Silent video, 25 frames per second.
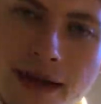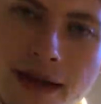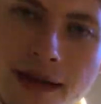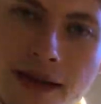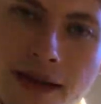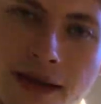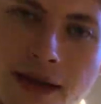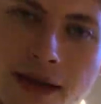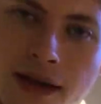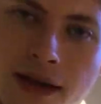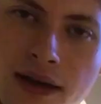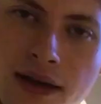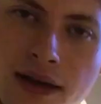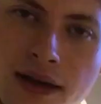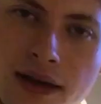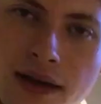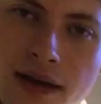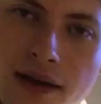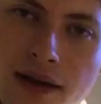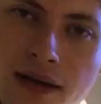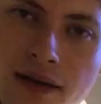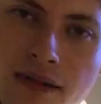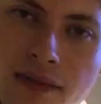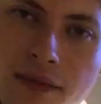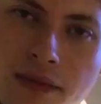then
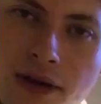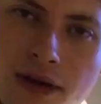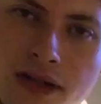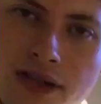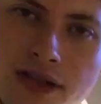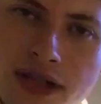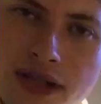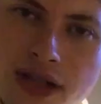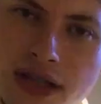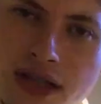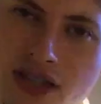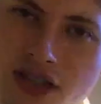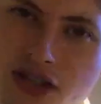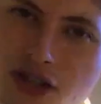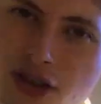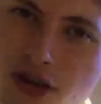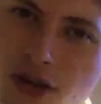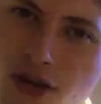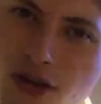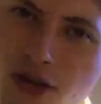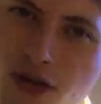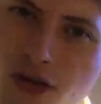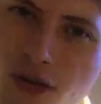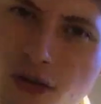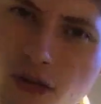Martin saying he's
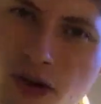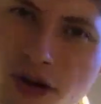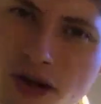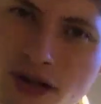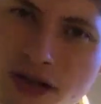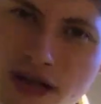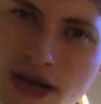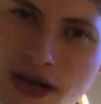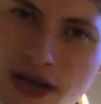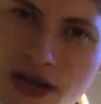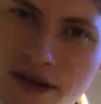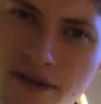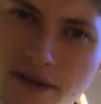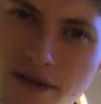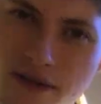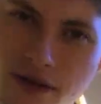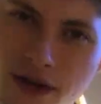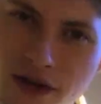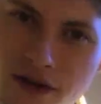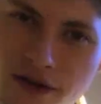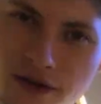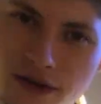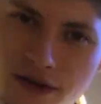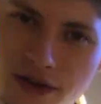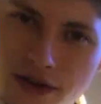cool. What is that in
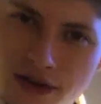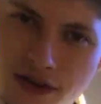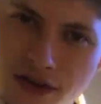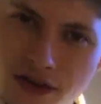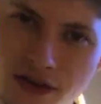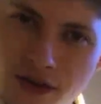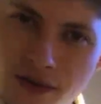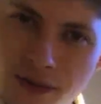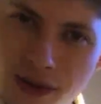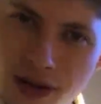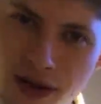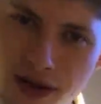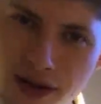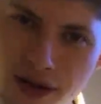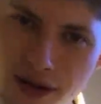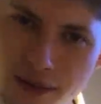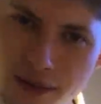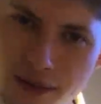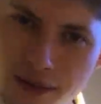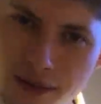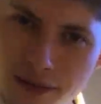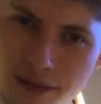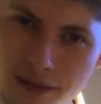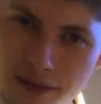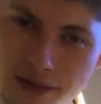reference to, mate?
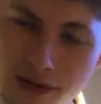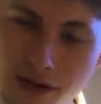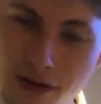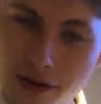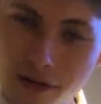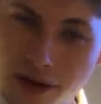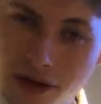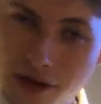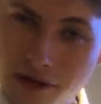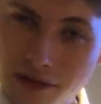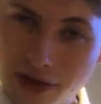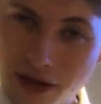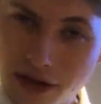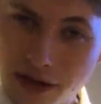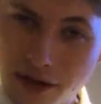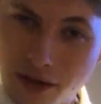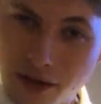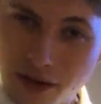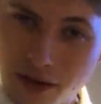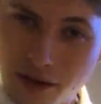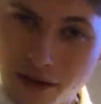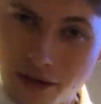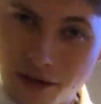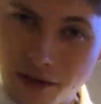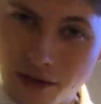I'm sorry, mate. I've read out quite a
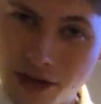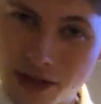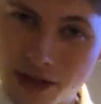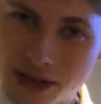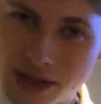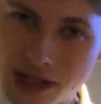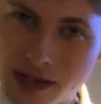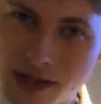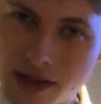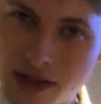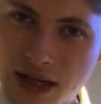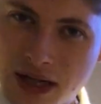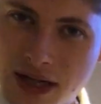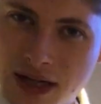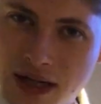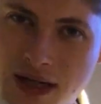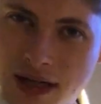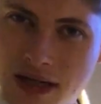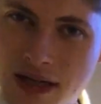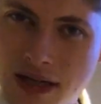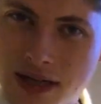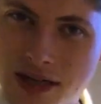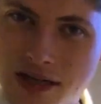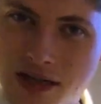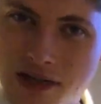few things now.
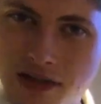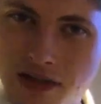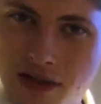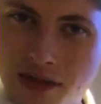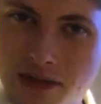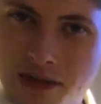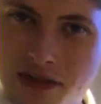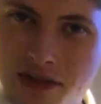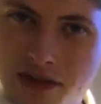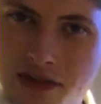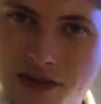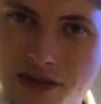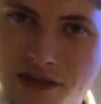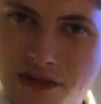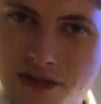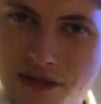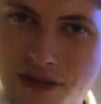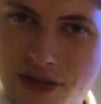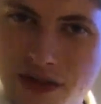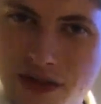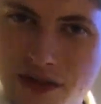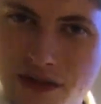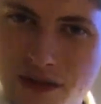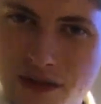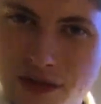Scroll up to try and
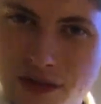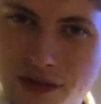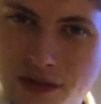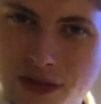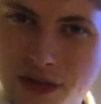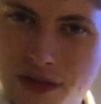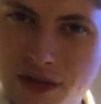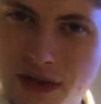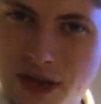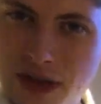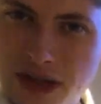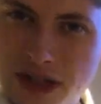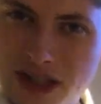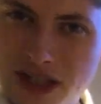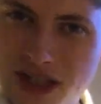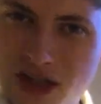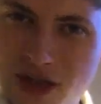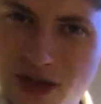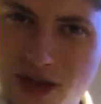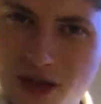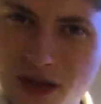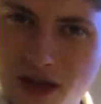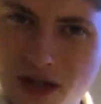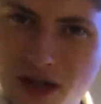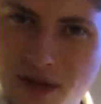find what we were last
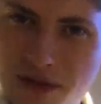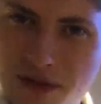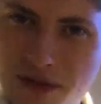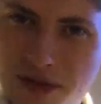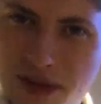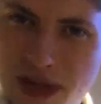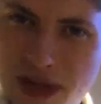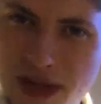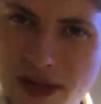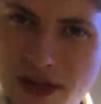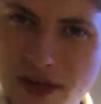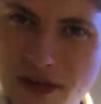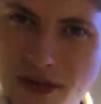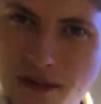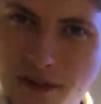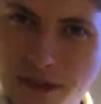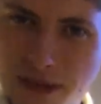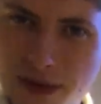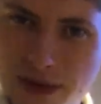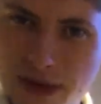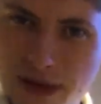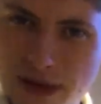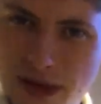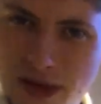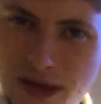talking about.
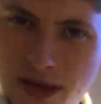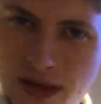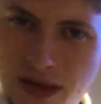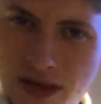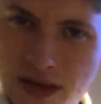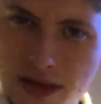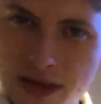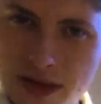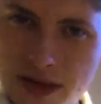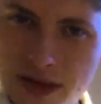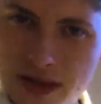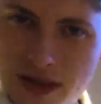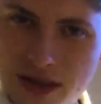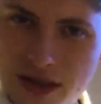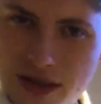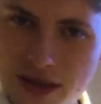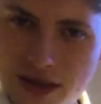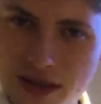Got